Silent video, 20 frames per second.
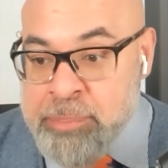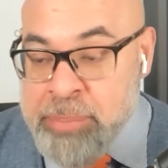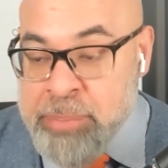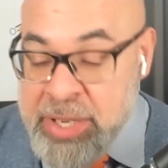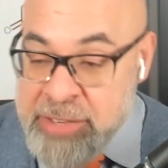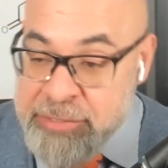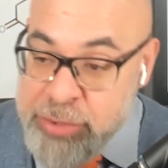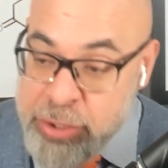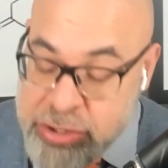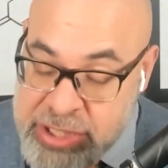
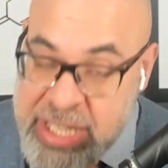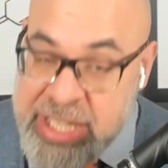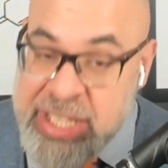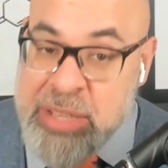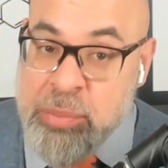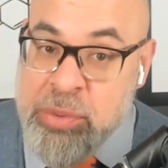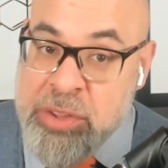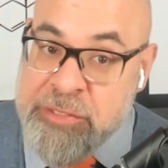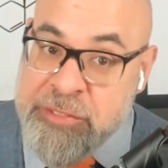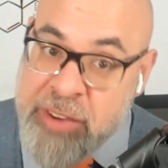But if you
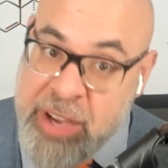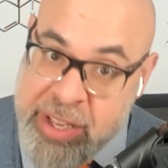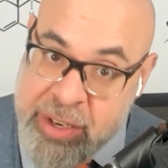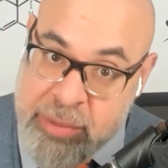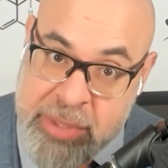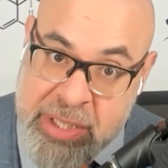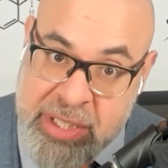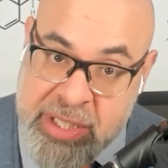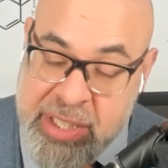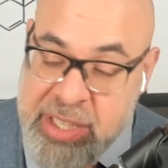take it with
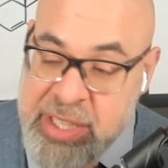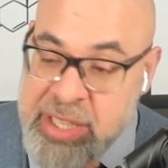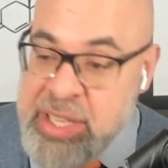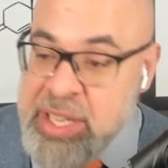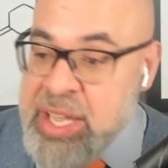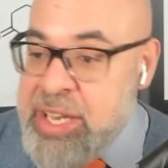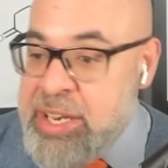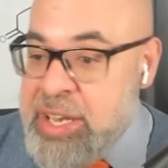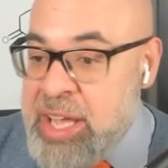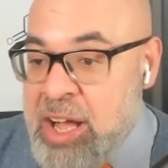vitamin
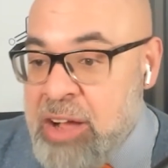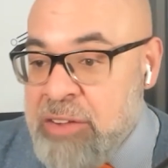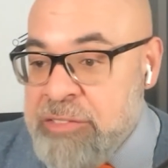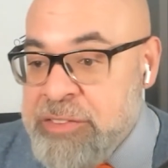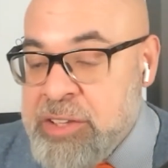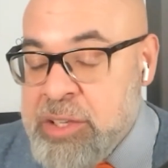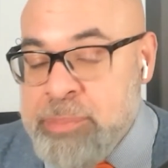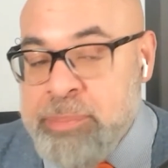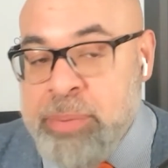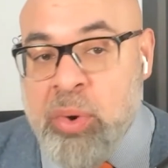E and
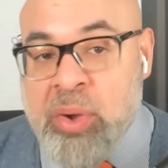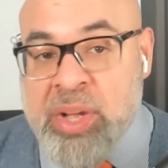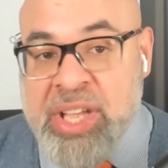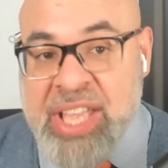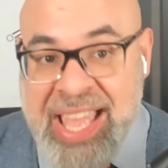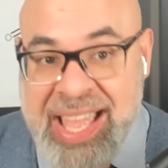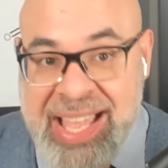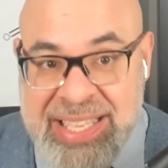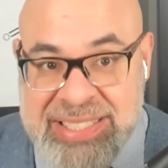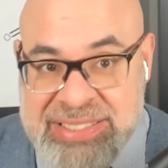alpha
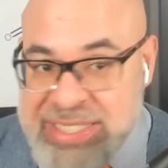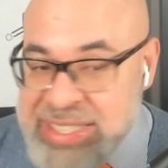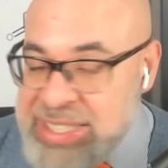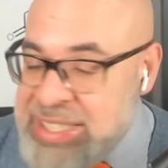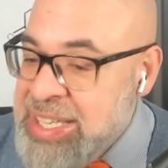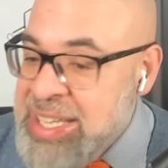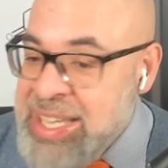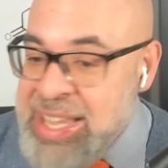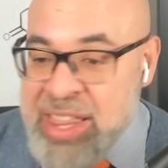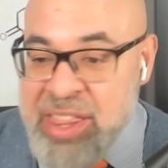lipoic
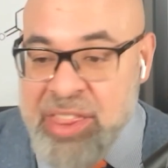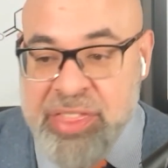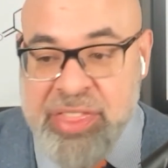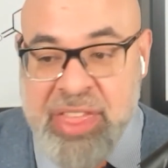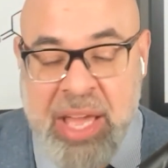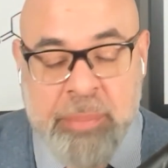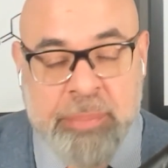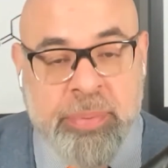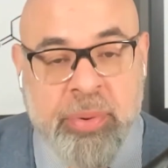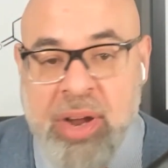acid,
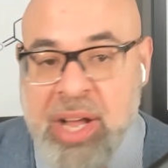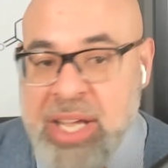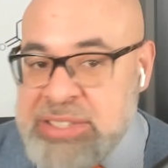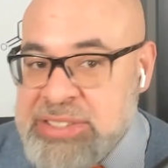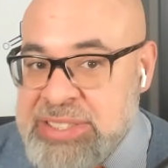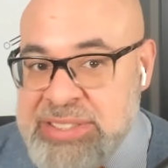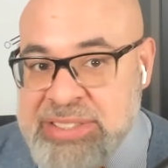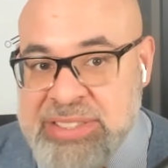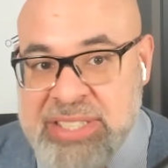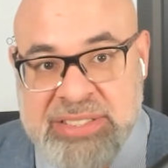that
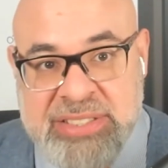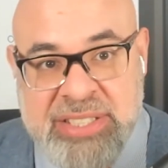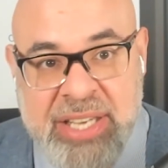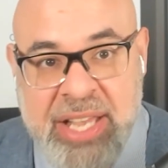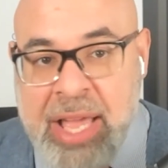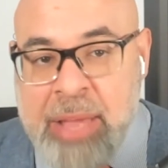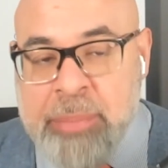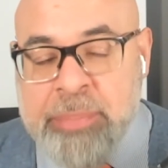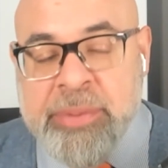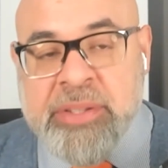process doesn't
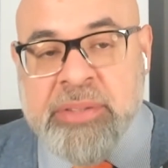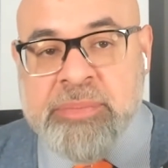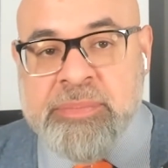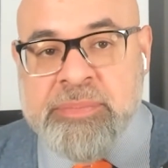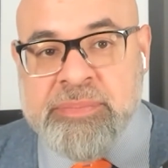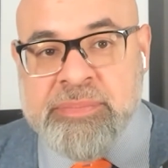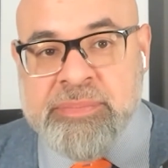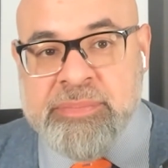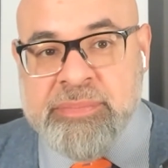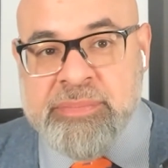happen,
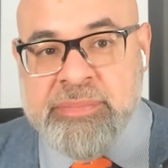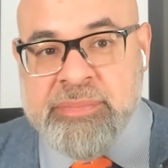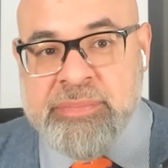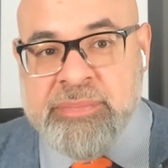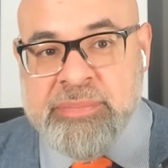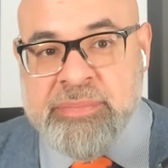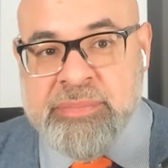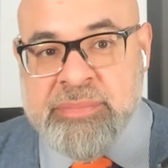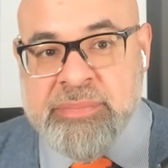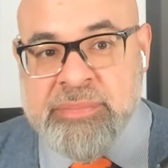
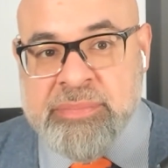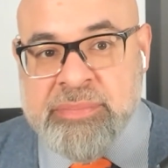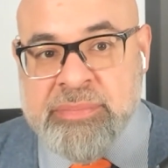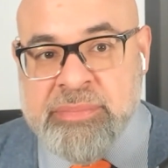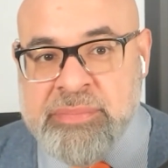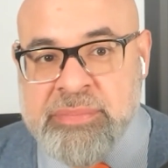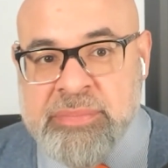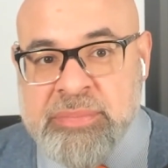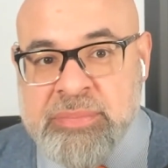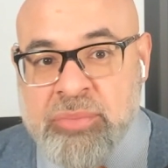
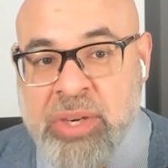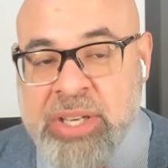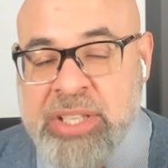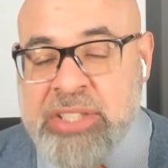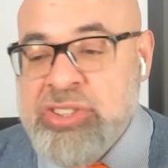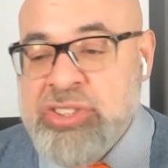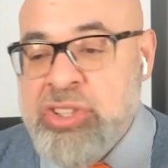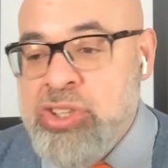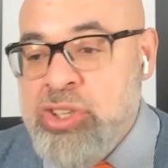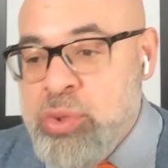
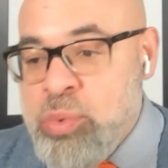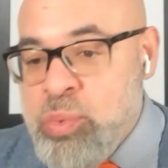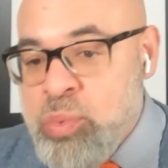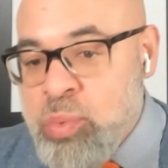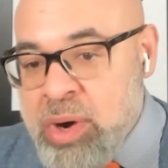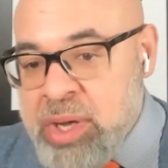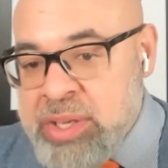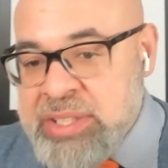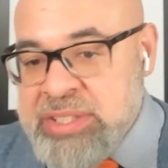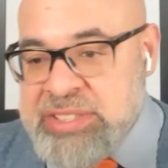right? So you
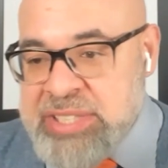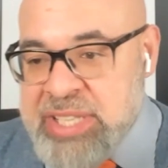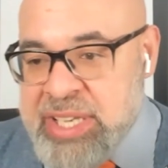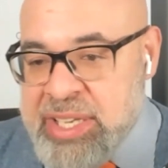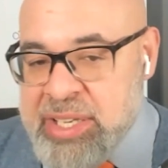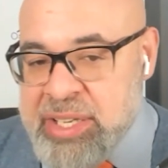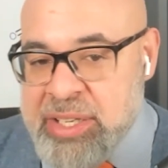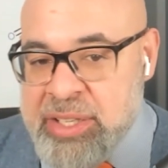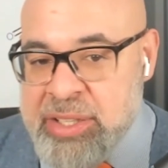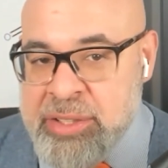want to
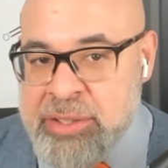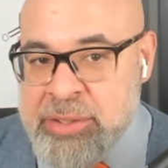take